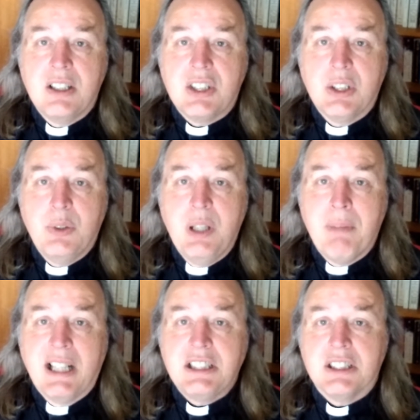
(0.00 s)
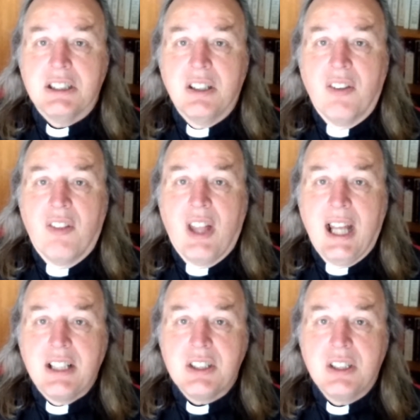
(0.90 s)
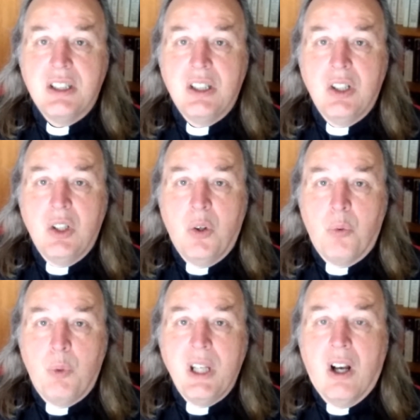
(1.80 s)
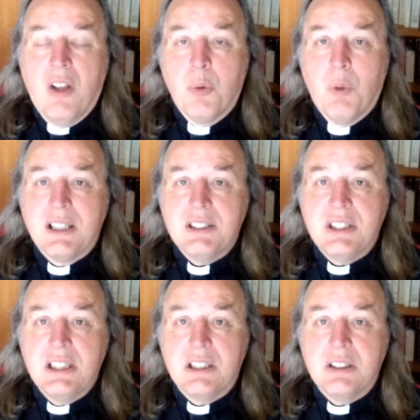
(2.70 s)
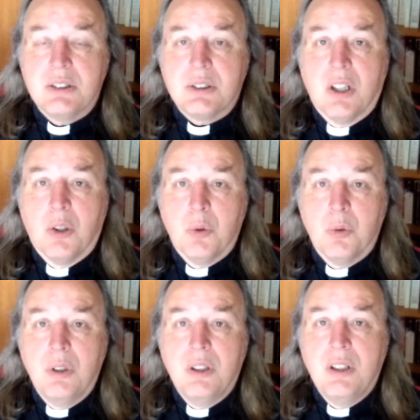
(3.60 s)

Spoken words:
to imagine that we are the ones in control,